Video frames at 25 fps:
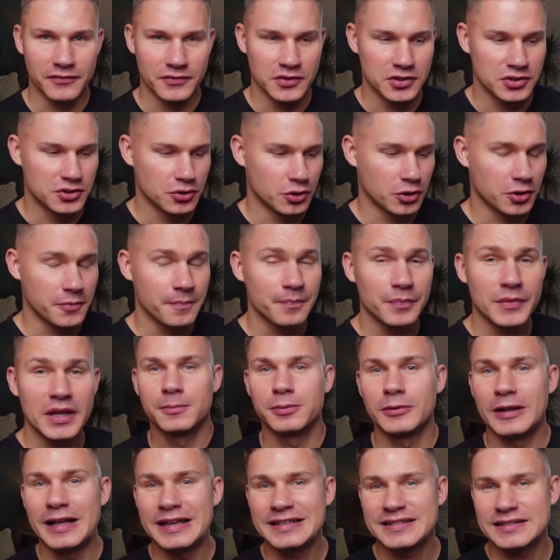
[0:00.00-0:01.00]
video.
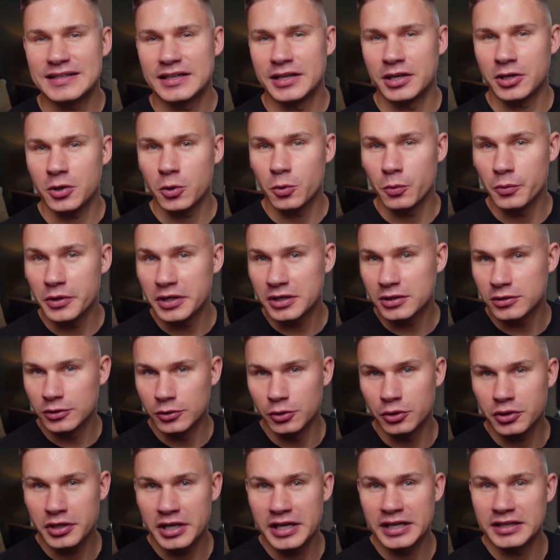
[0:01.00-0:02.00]
Plus a quick
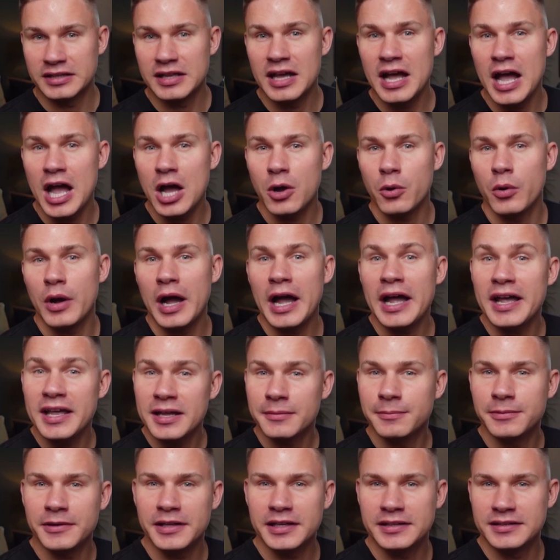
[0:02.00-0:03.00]
look at how I
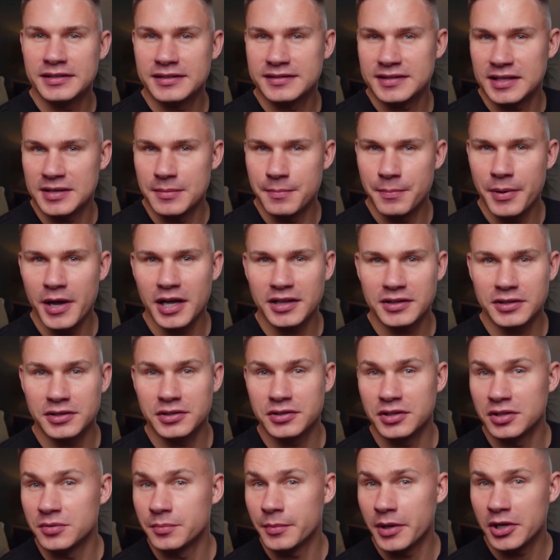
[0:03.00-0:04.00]
apply the same
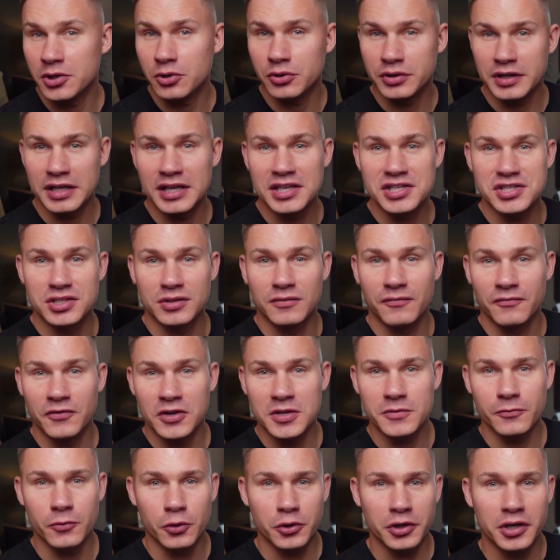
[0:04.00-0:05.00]
pattern in my own agent
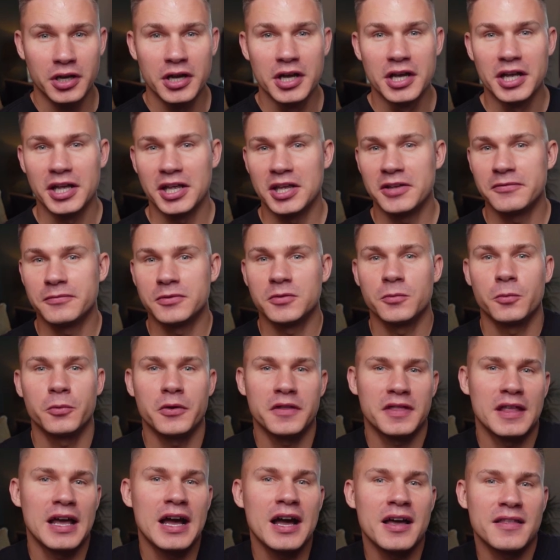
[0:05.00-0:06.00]
framework, even
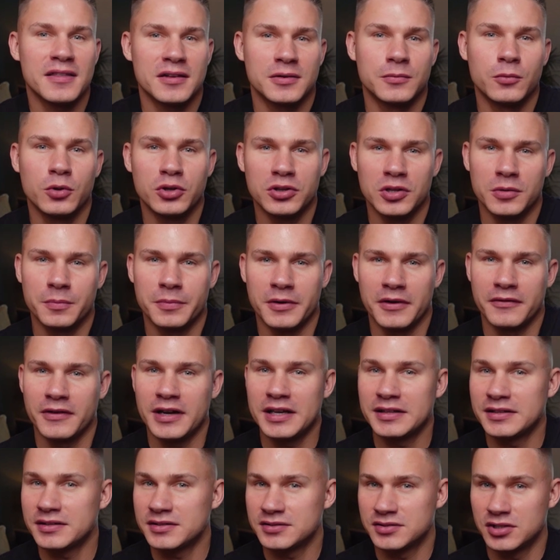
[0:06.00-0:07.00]
with other model
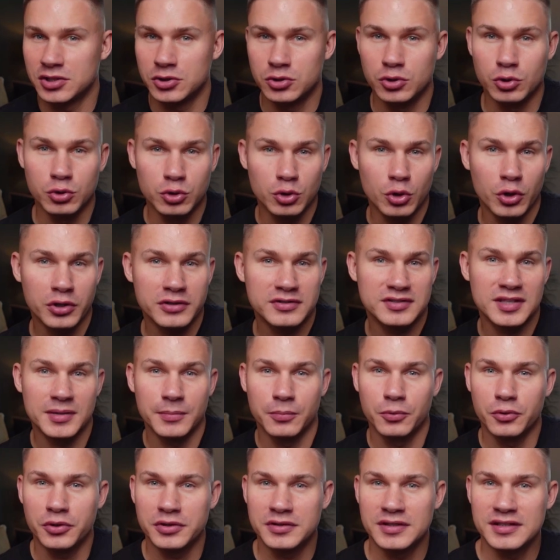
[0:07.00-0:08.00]
providers that do not
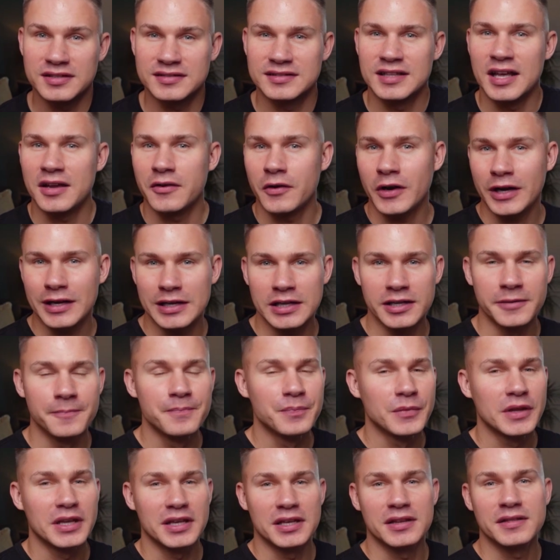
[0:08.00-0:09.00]
support this directly
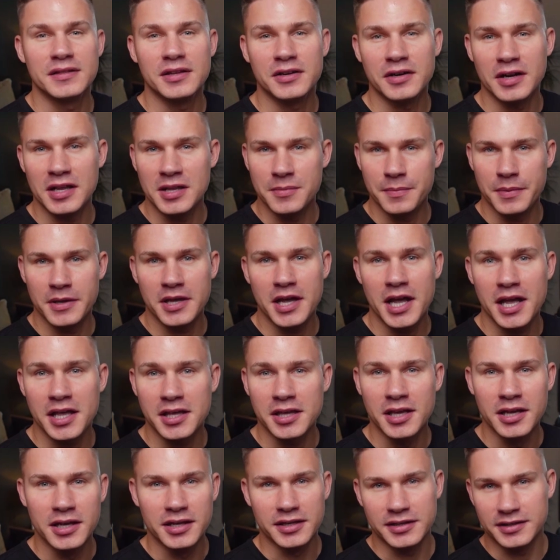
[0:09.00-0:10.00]
in their A P
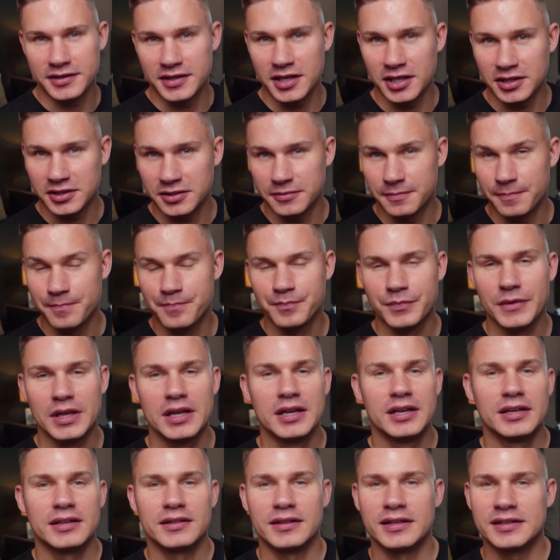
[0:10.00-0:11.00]
I yet.
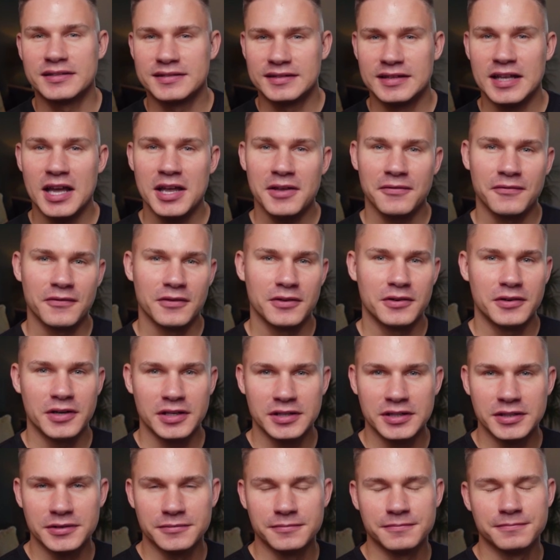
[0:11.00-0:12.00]
Let's dive
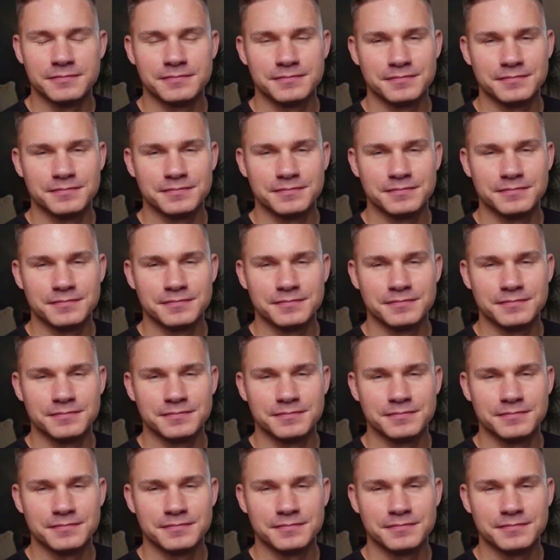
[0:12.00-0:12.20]
right in.